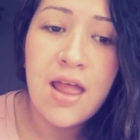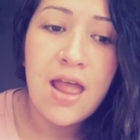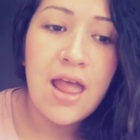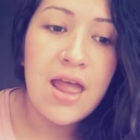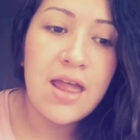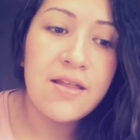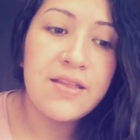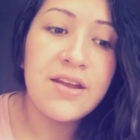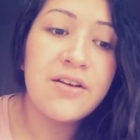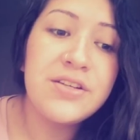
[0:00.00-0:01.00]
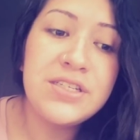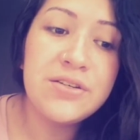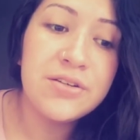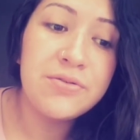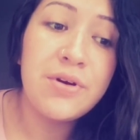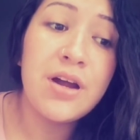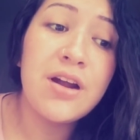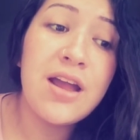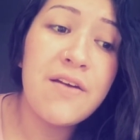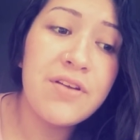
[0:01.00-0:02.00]
And they also
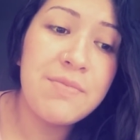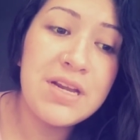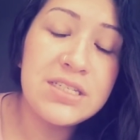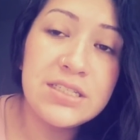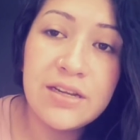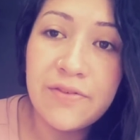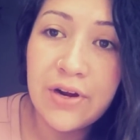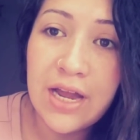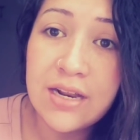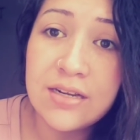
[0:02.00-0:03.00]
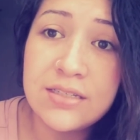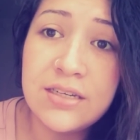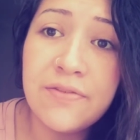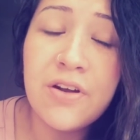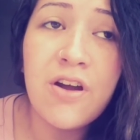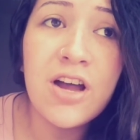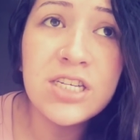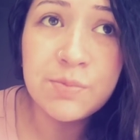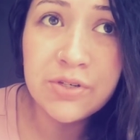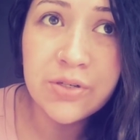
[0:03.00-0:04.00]
are having me deliver at a different
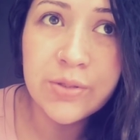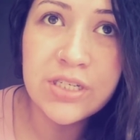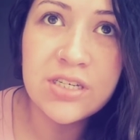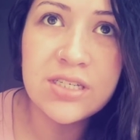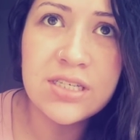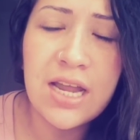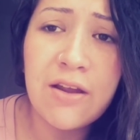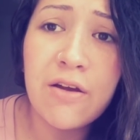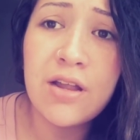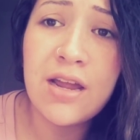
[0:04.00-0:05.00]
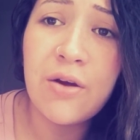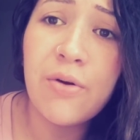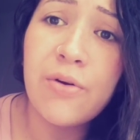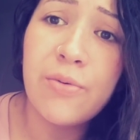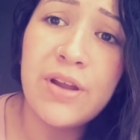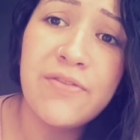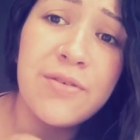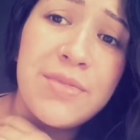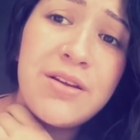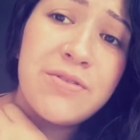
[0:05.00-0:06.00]
hospital, which is like an hour away
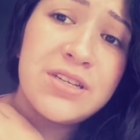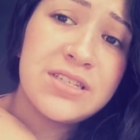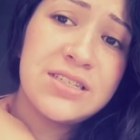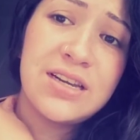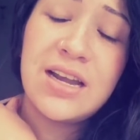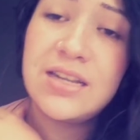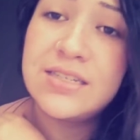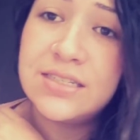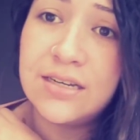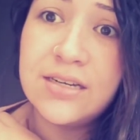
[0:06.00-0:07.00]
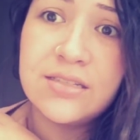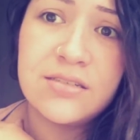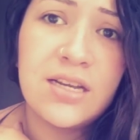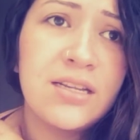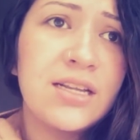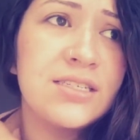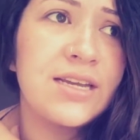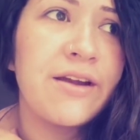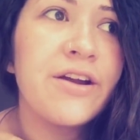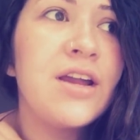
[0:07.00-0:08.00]
from me, which kind of sucks. Like, that's
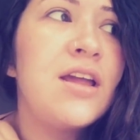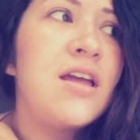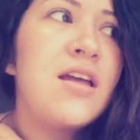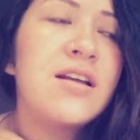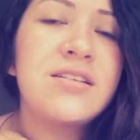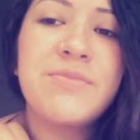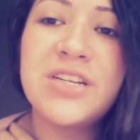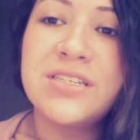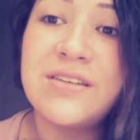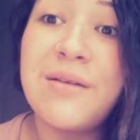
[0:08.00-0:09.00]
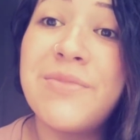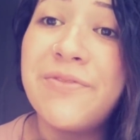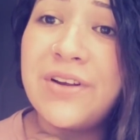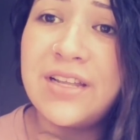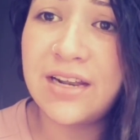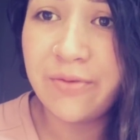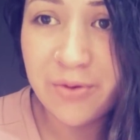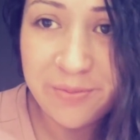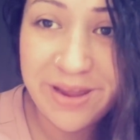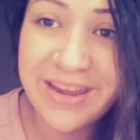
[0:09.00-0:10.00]
scary because I'm afraid that I
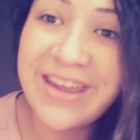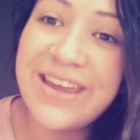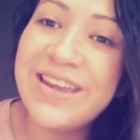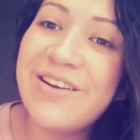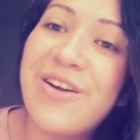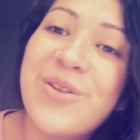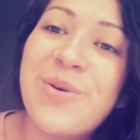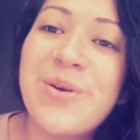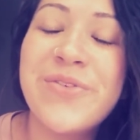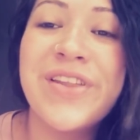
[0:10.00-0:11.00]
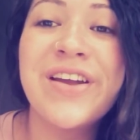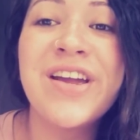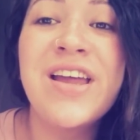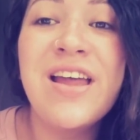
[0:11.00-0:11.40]
won't make it all the way over there.